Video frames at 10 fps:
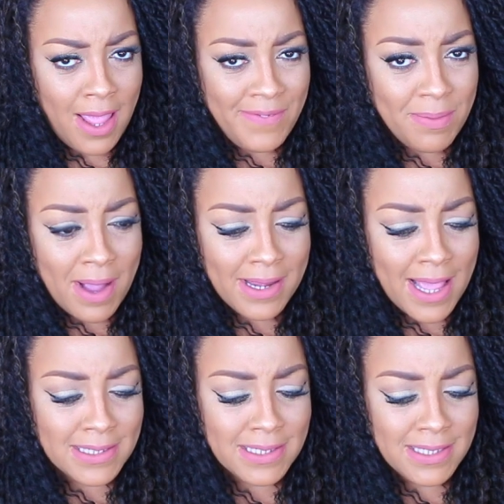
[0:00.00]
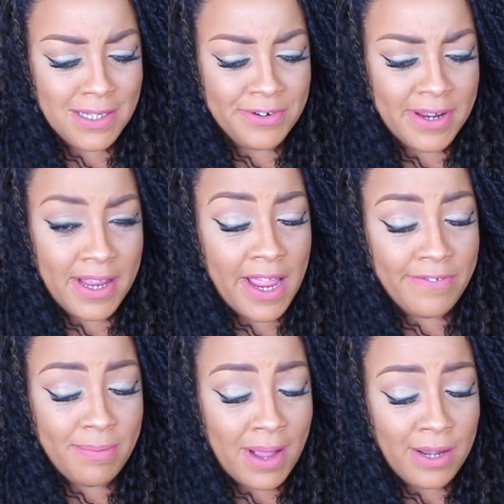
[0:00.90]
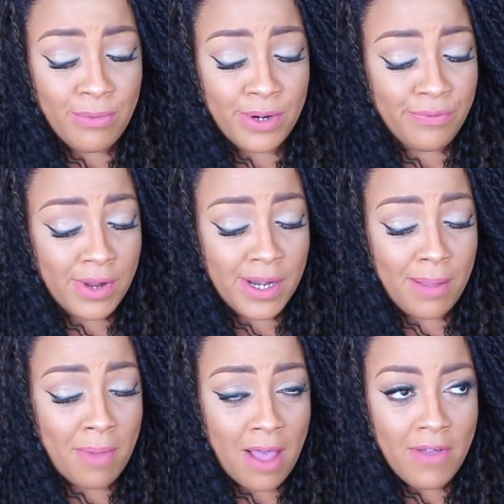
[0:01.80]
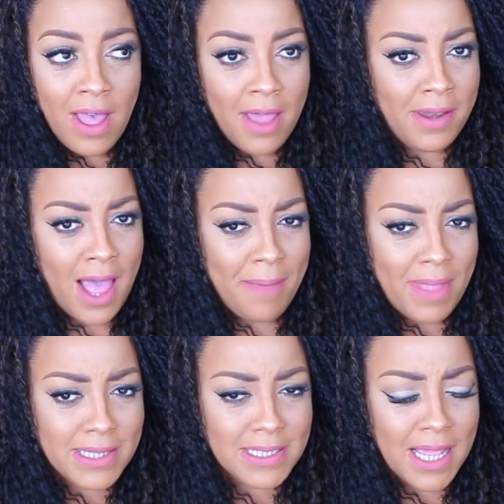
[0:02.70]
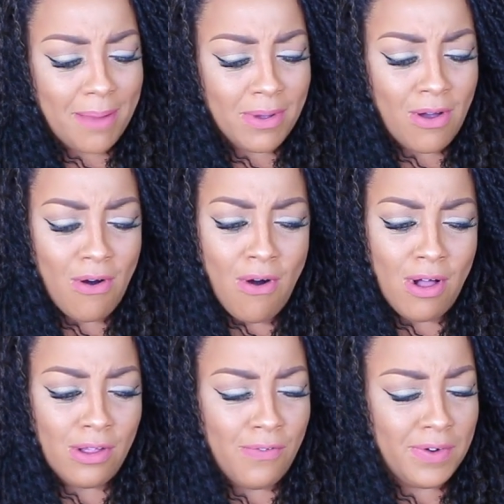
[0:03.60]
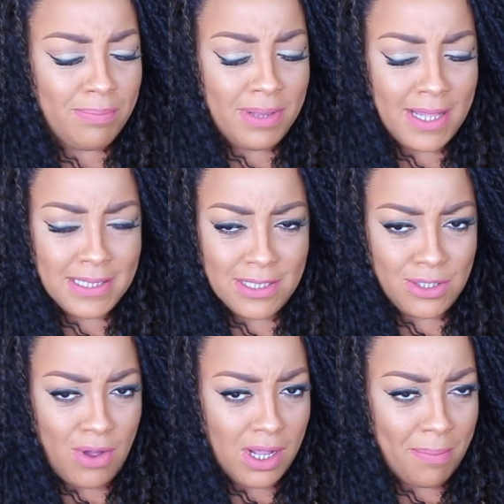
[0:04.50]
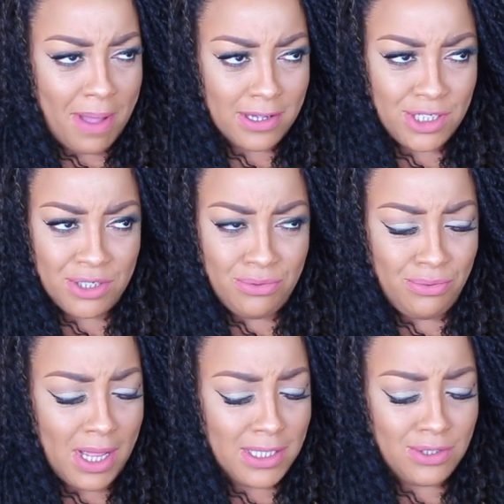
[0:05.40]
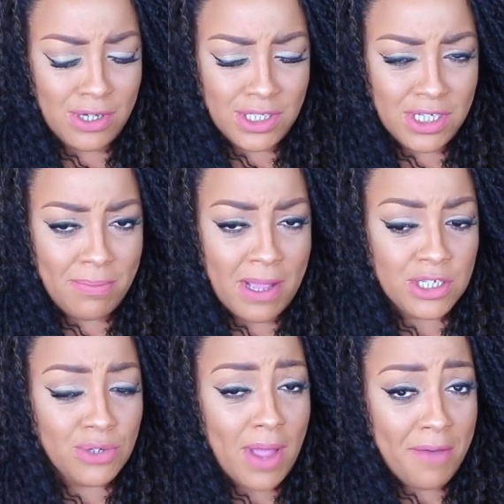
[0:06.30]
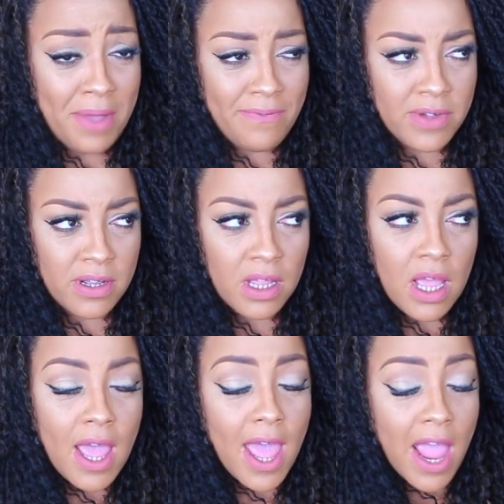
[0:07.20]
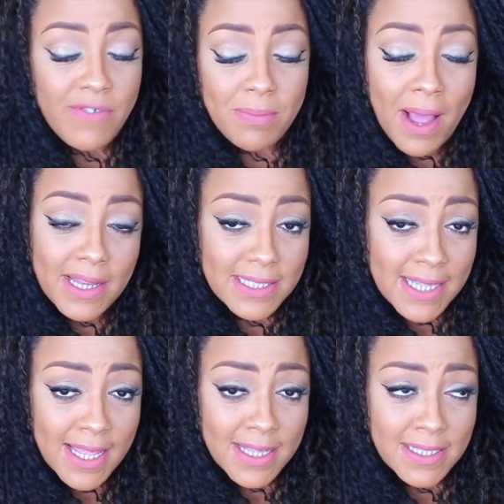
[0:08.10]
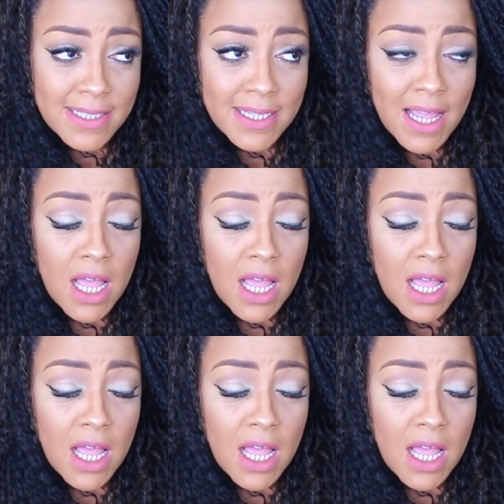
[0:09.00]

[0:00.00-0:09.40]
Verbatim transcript: Everybody has a secret and everybody want to run their mouth. Now, I'm not saying I'm going to go all over the place and talk about you and talk shit about you. However, everybody says,